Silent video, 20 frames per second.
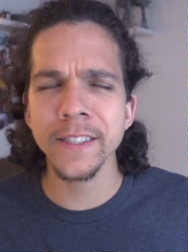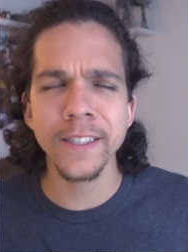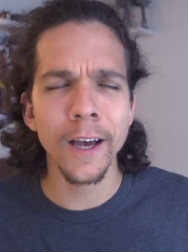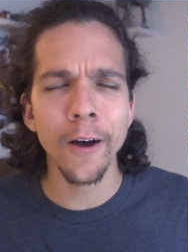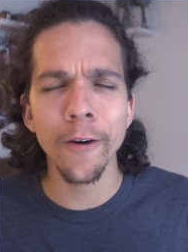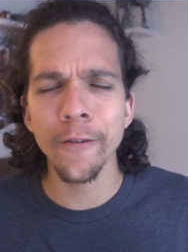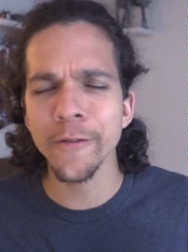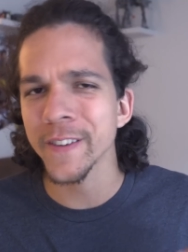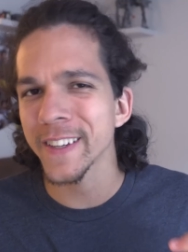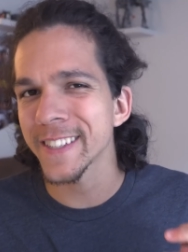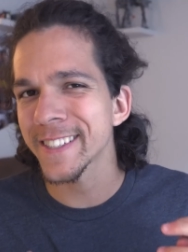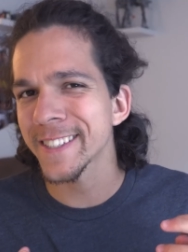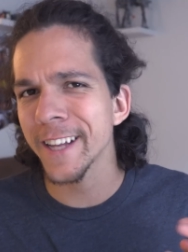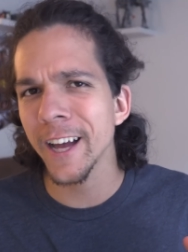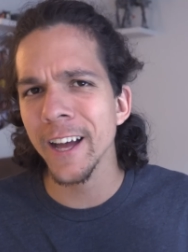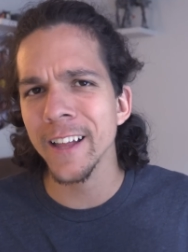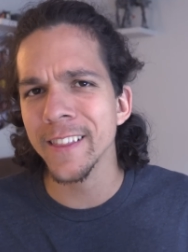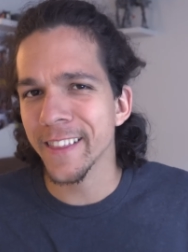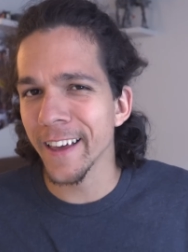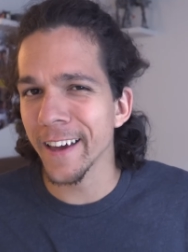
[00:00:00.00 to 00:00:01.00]
itself is
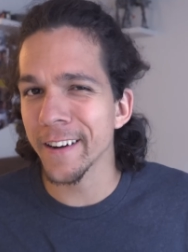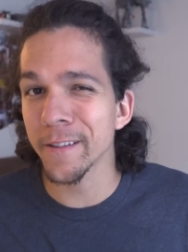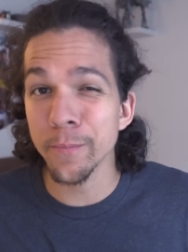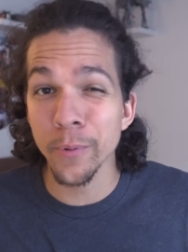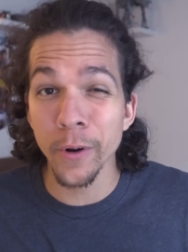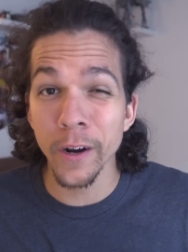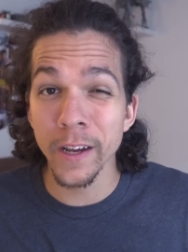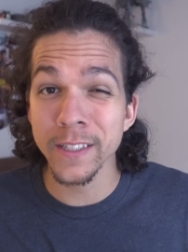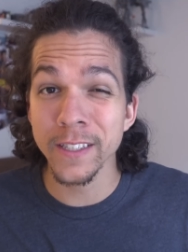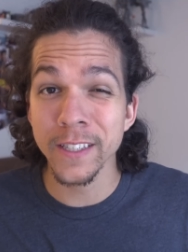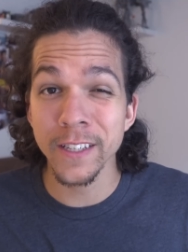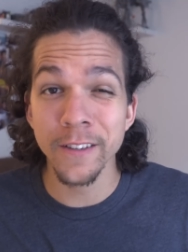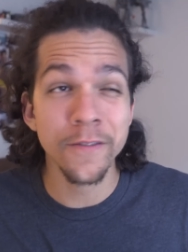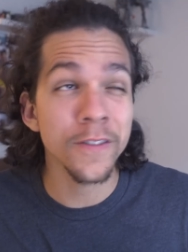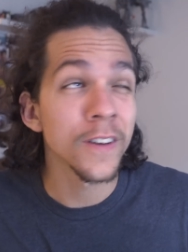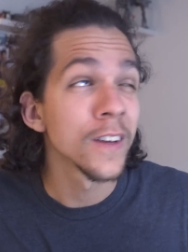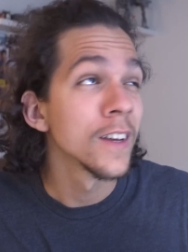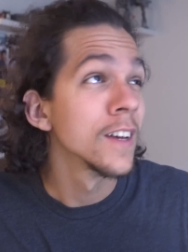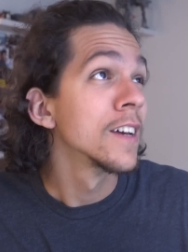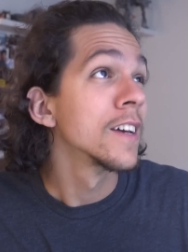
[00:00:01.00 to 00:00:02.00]
not that
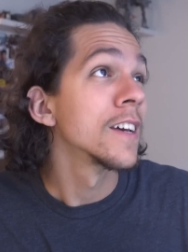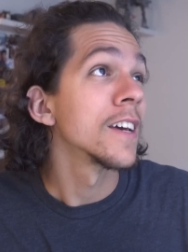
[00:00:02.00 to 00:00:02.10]
impressive.